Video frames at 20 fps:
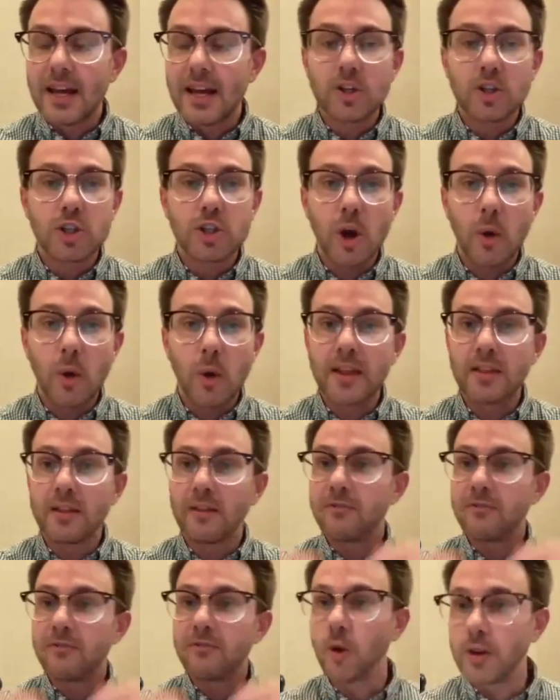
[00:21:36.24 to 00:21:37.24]
showing the
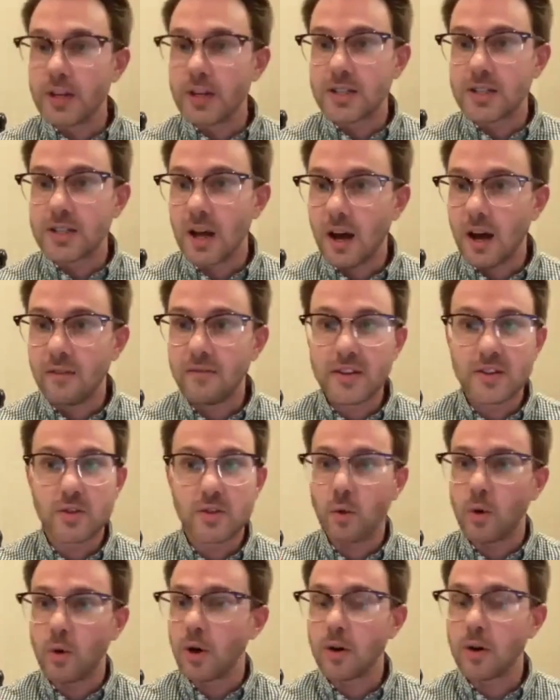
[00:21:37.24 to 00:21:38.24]
fullness of
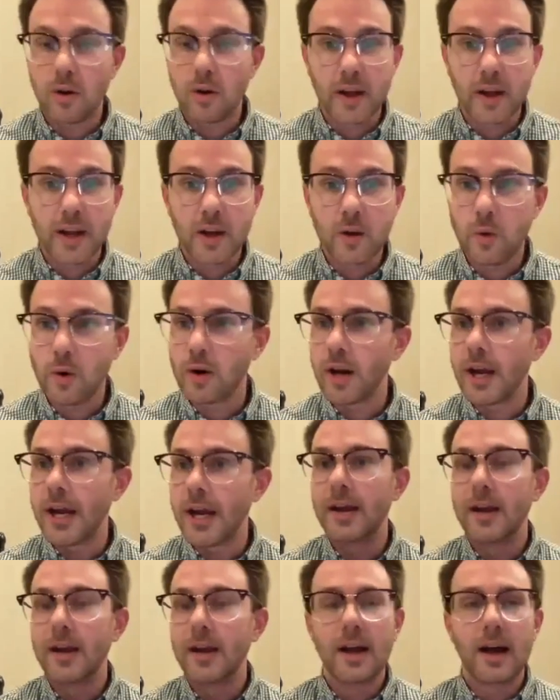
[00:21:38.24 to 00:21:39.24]
historical
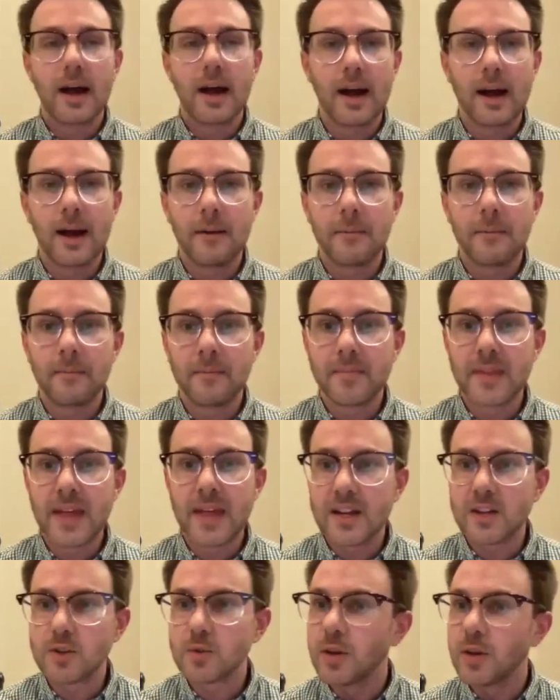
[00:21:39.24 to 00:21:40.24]
inquiry,
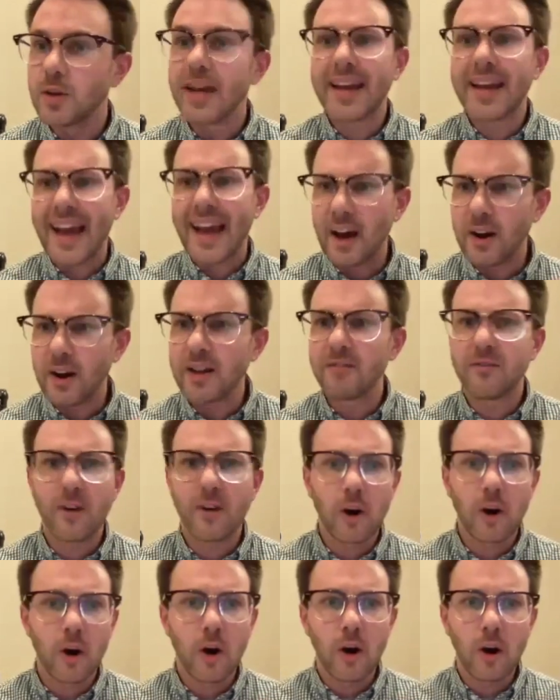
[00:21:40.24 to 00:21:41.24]
that is really accounting
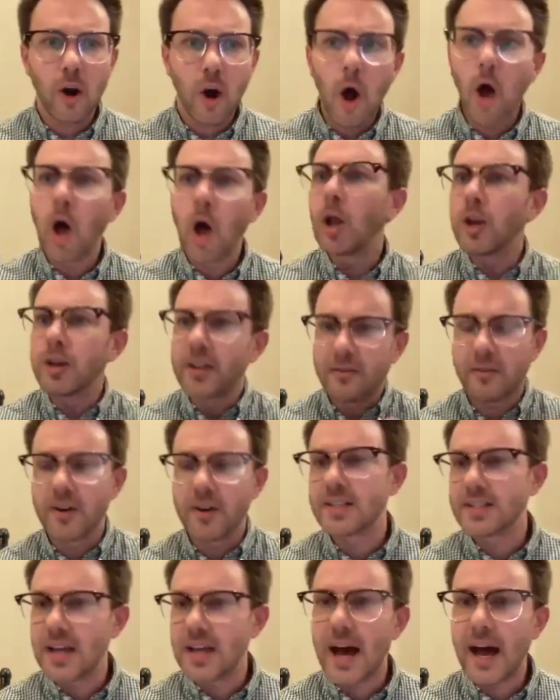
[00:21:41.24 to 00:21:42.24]
for all
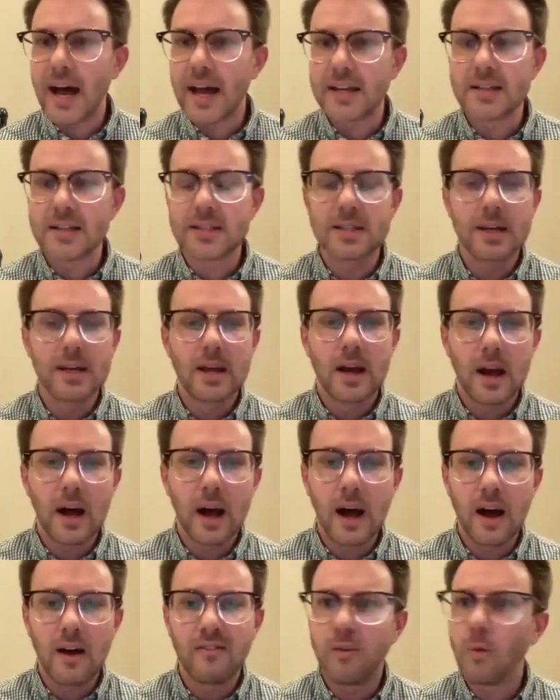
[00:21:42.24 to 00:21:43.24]
different sides
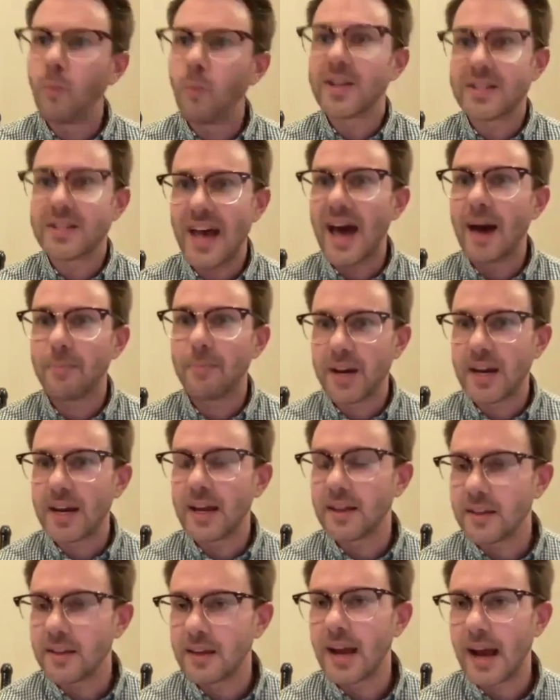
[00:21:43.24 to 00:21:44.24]
of what's happening
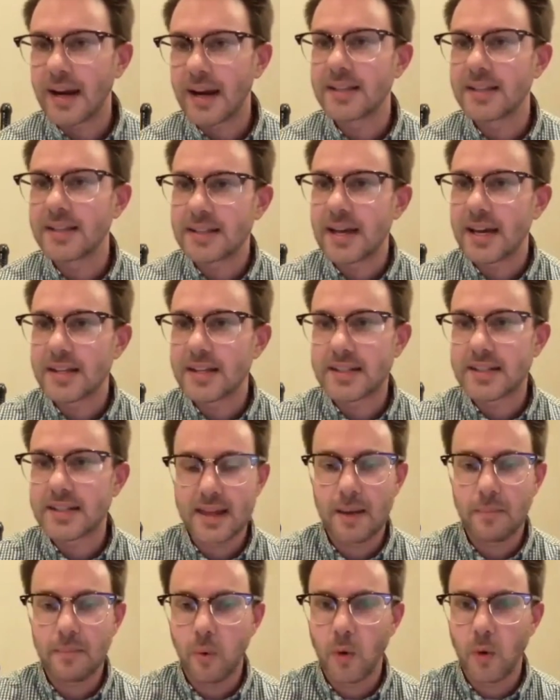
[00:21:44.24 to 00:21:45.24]
in the United States at
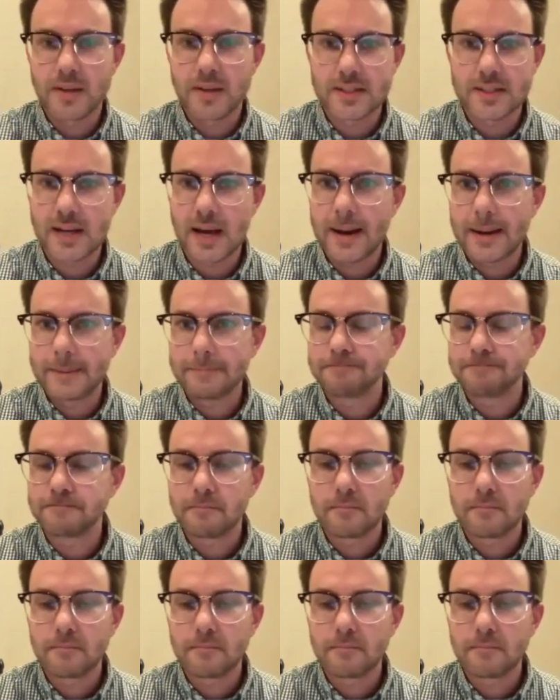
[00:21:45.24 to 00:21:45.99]
that point in time.